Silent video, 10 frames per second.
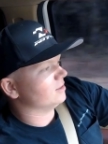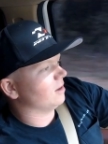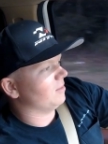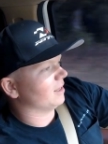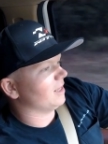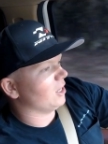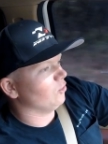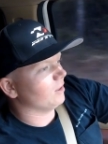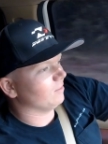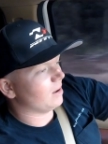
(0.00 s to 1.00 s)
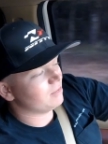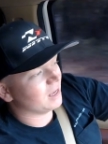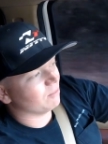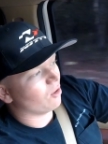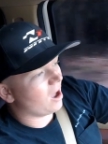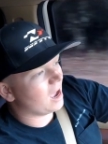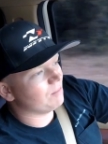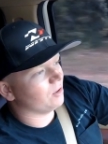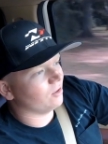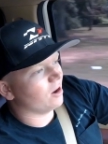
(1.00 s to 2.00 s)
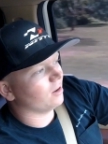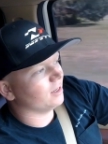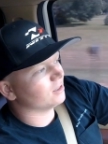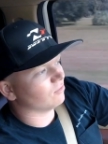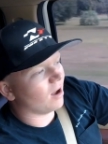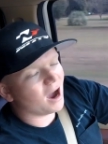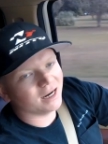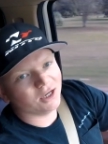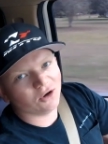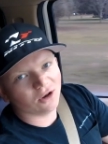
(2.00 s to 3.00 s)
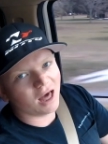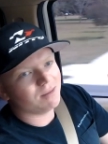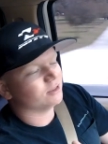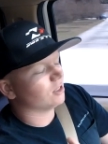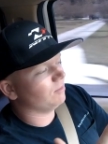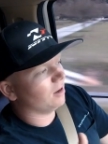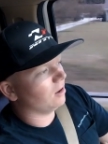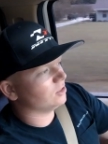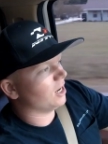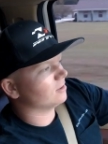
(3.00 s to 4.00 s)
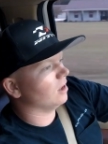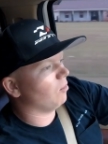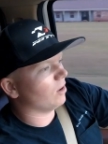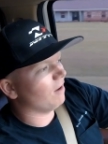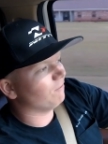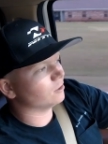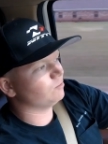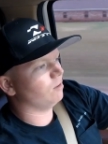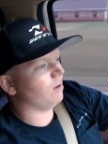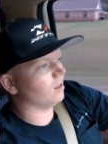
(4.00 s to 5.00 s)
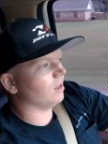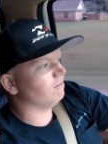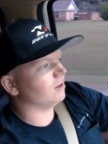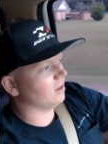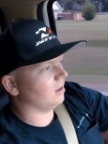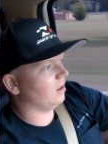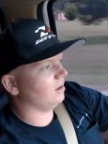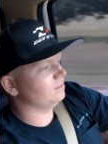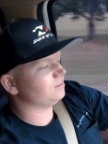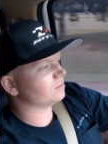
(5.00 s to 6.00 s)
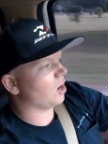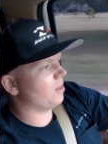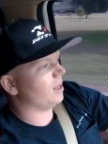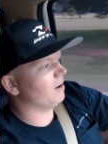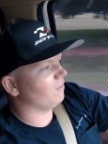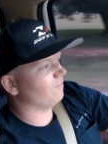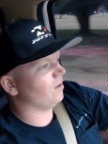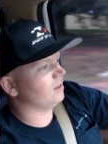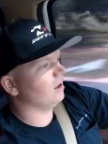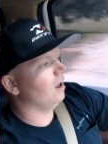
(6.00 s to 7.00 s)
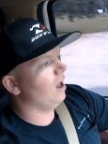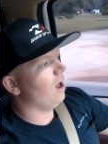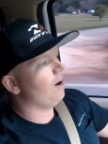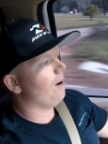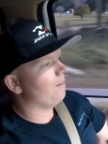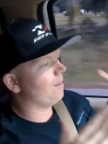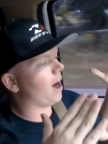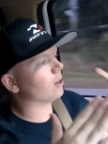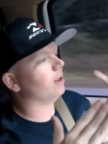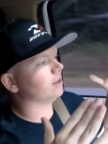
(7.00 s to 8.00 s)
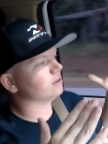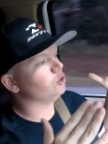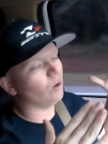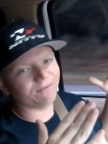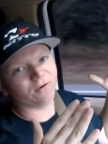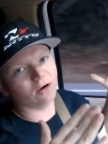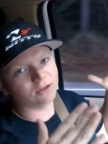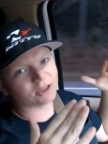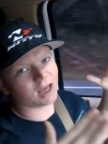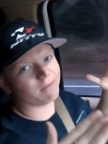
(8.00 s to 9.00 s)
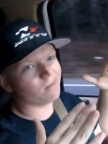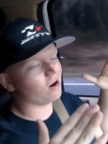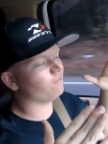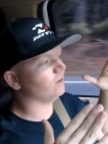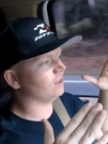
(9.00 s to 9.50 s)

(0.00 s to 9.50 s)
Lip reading: something like that. You can maybe get more height, but you're not going to get the ride, and your alignment's going to be all jacked up. When I first put my leveling kit on that F-150, I look like a UFO just came from Area